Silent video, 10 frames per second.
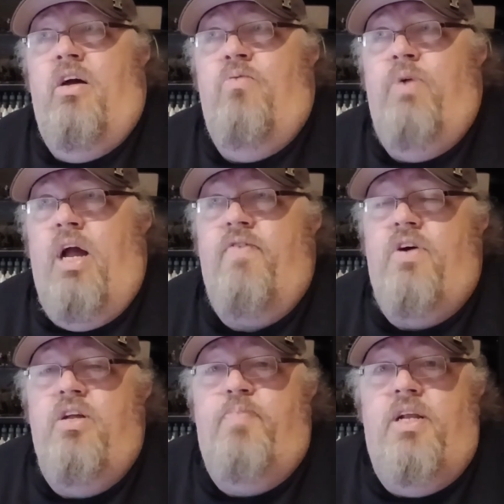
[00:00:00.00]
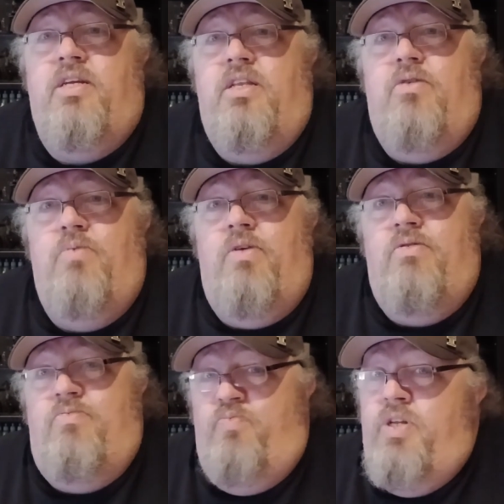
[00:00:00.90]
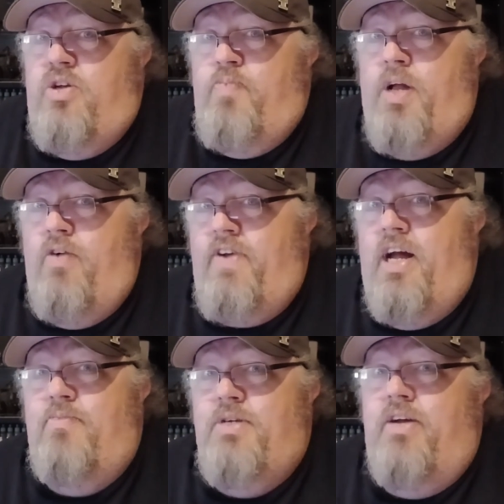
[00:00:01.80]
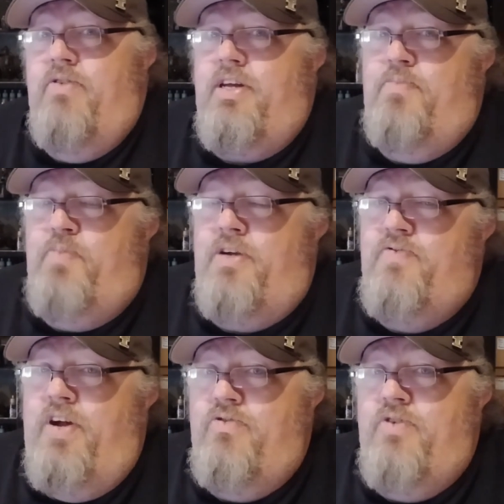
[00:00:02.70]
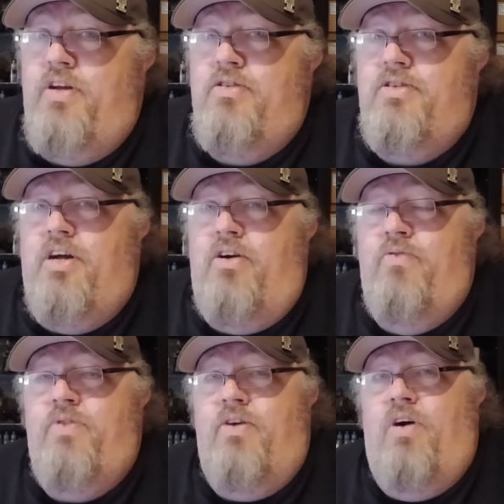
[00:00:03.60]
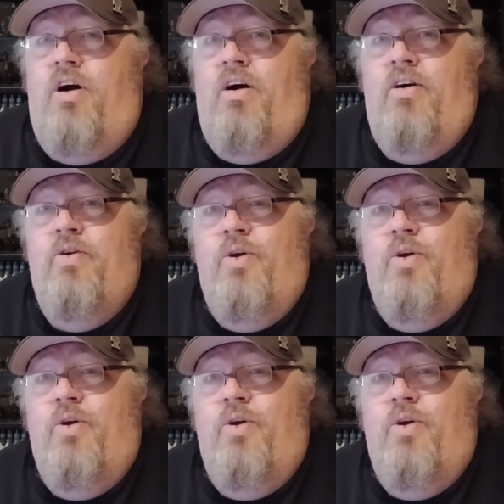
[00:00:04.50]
We have got the ability that we do play other games here at the Kitbash Foundry, and so there are